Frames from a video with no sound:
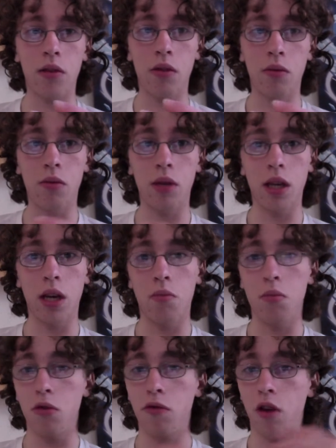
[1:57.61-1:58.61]
other
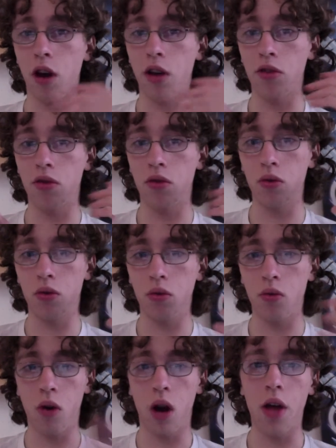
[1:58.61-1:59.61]
aspects of the gourmet
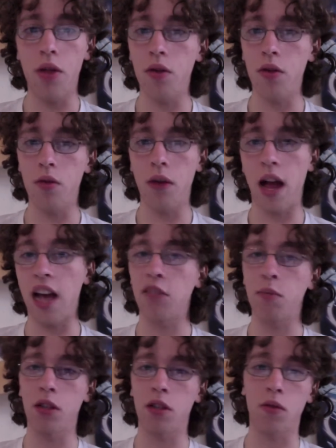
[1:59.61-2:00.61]
world that we
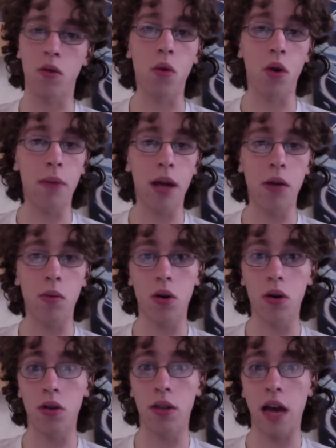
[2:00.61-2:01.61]
haven't seen
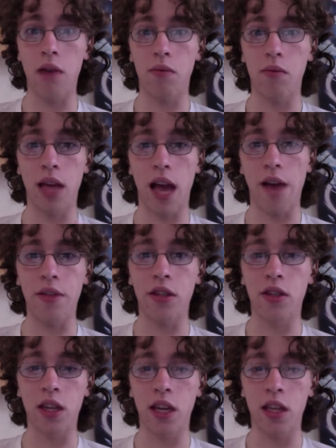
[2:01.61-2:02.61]
and are cool and
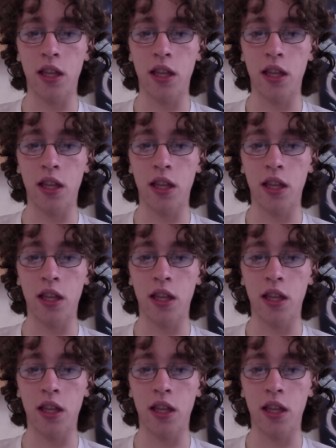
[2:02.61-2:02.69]
different.